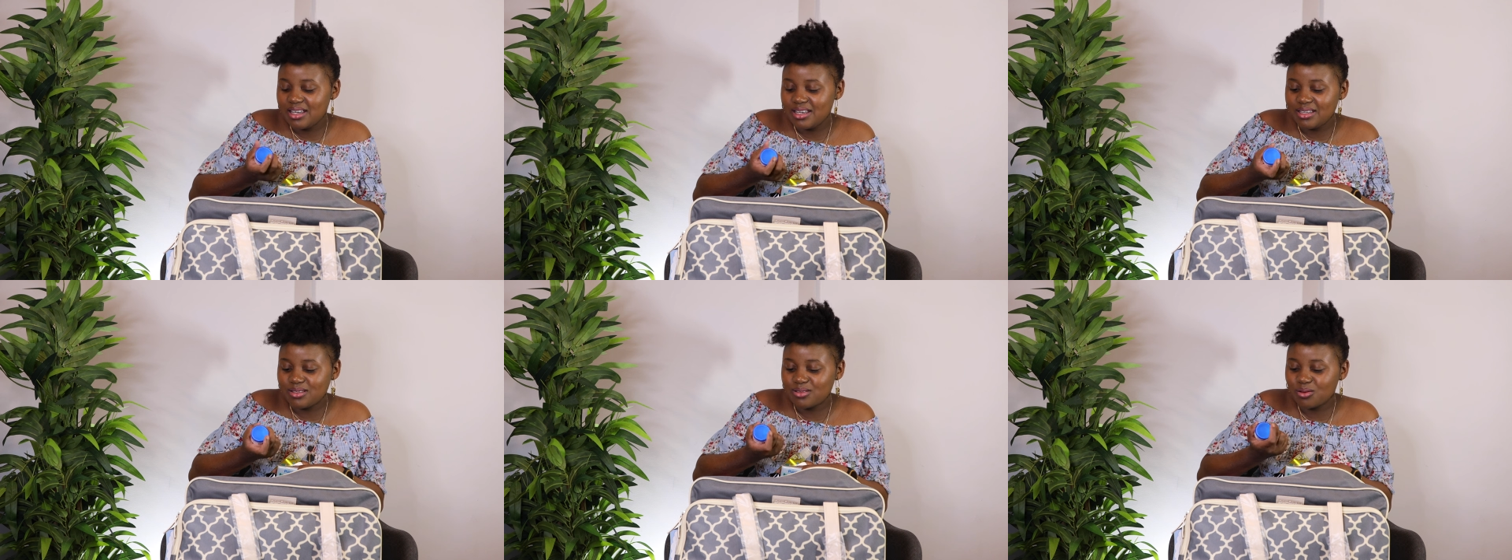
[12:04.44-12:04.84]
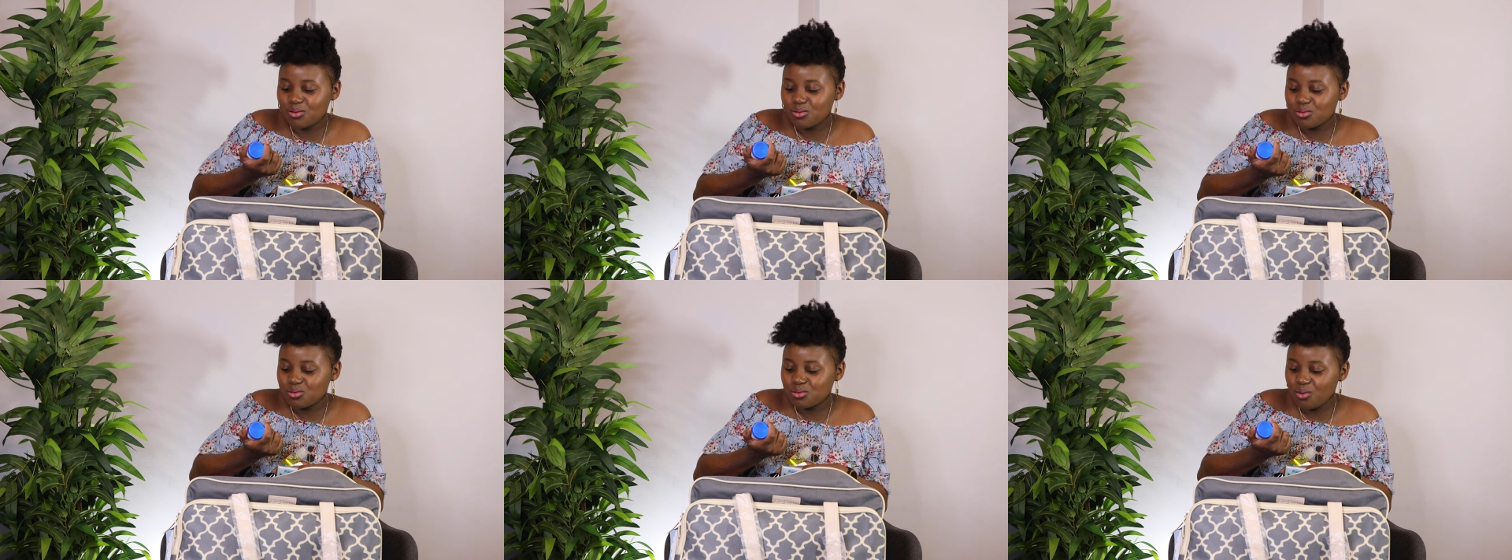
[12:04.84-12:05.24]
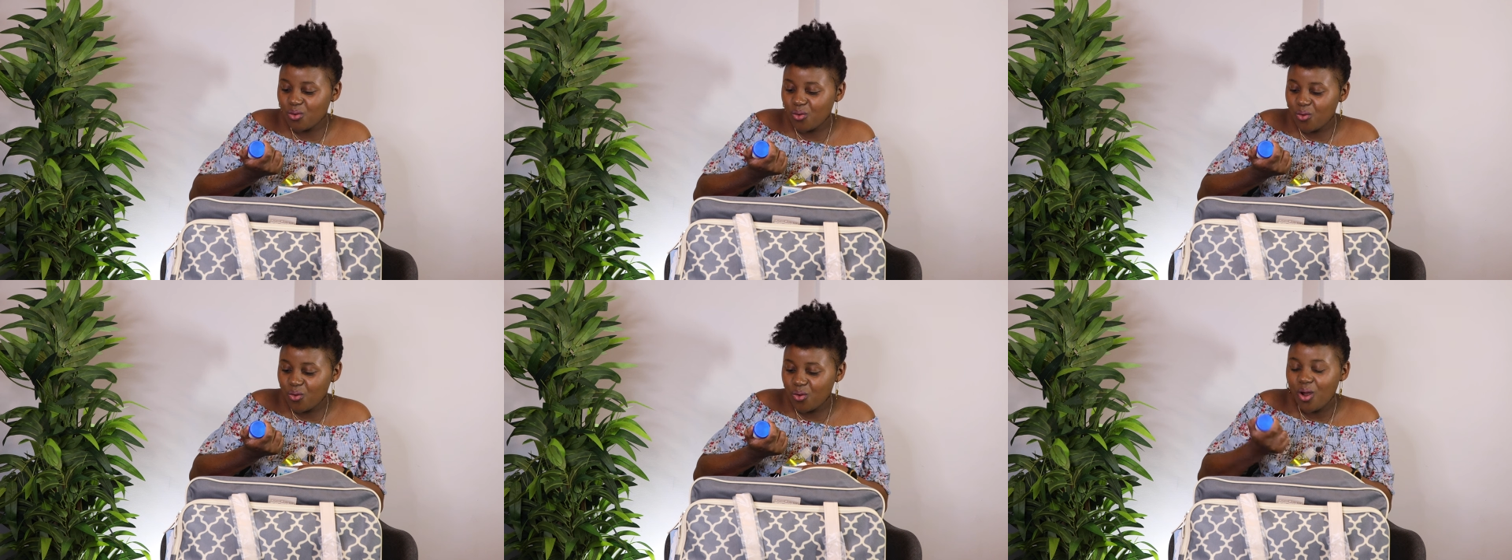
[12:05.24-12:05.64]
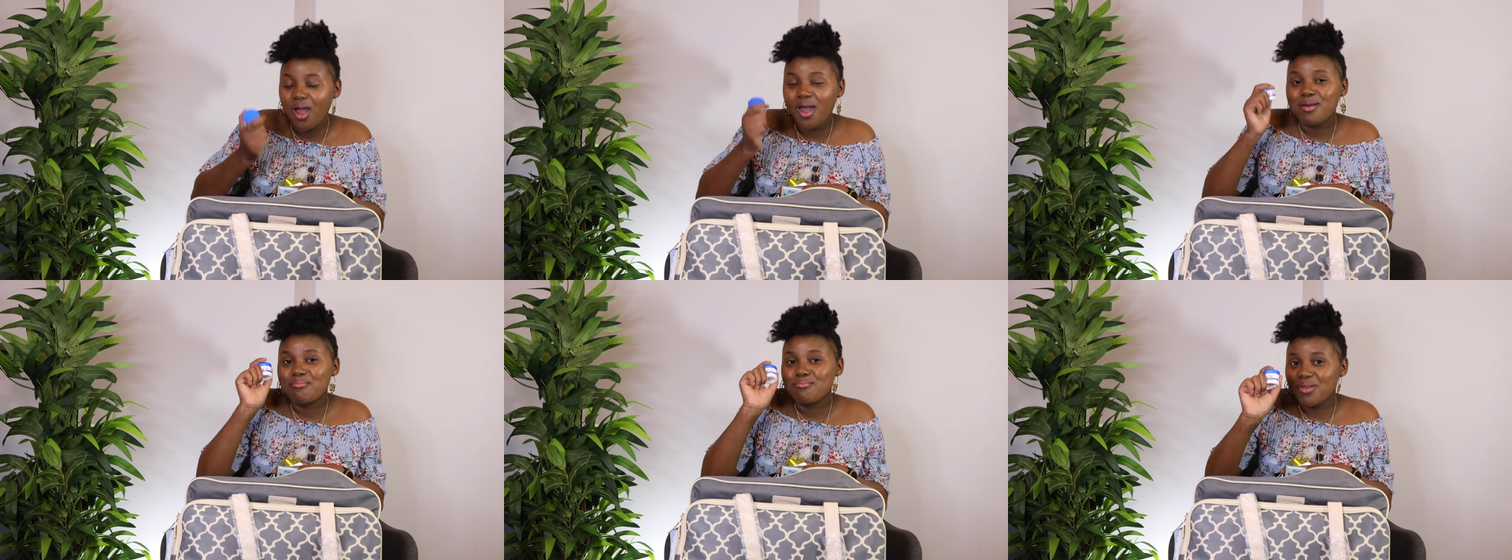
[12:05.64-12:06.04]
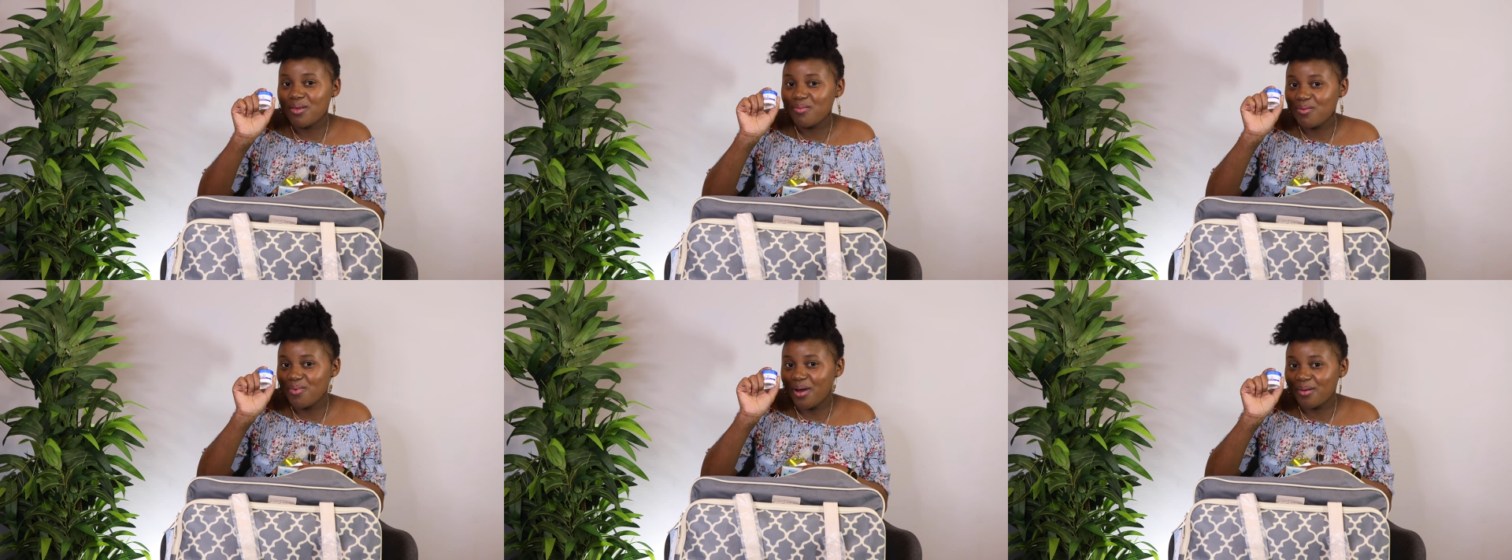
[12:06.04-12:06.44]
there is also
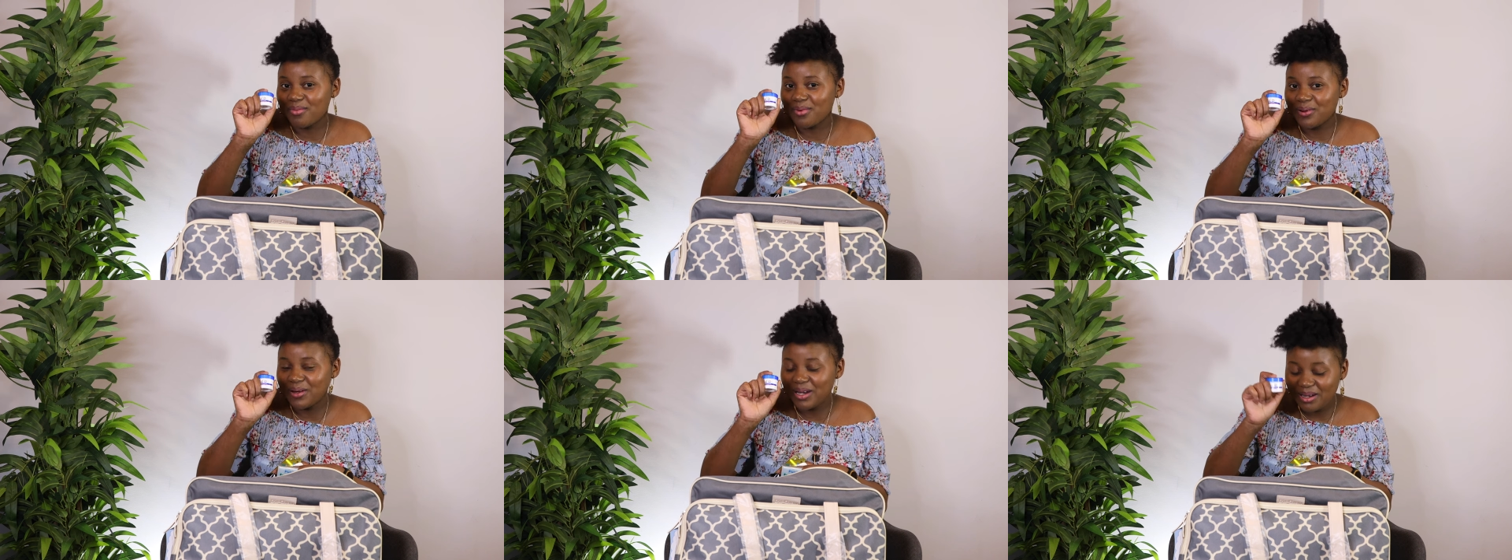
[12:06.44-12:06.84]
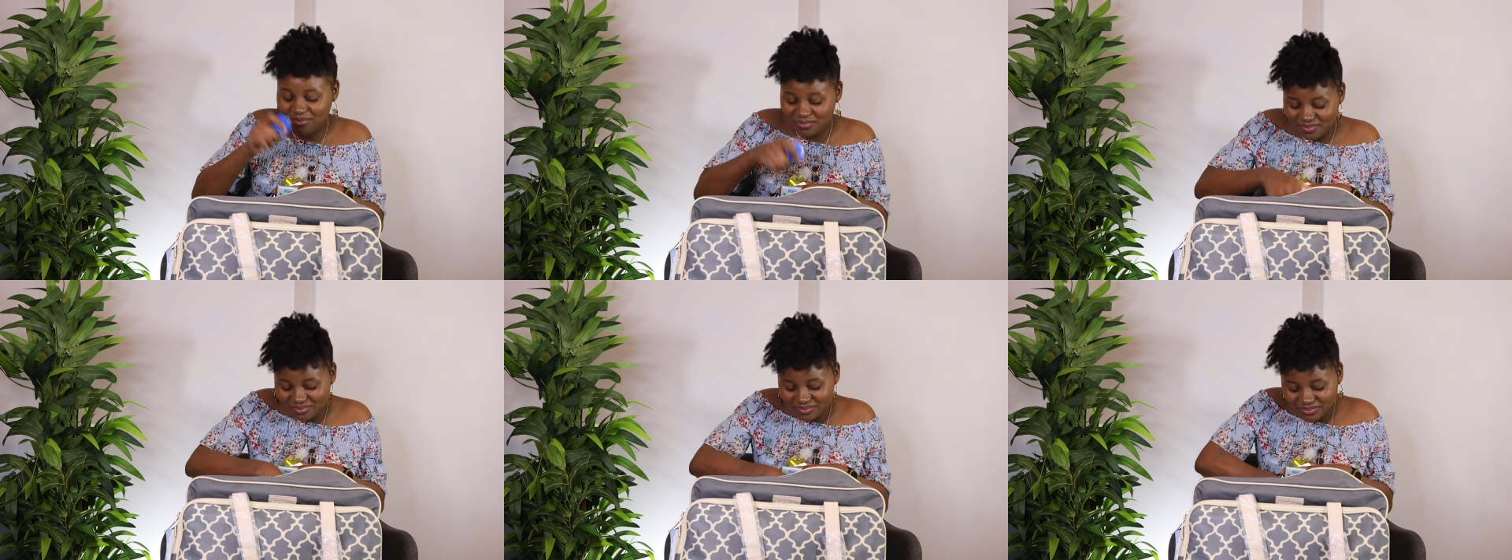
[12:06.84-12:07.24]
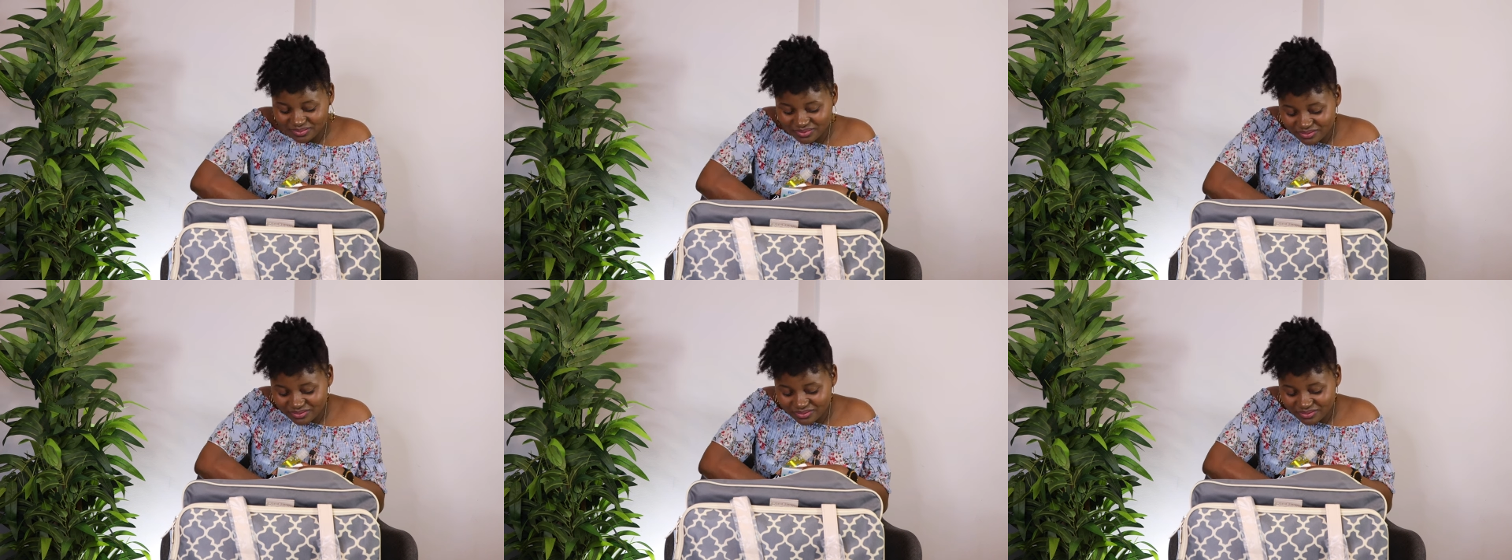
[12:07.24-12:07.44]
baby balm cream.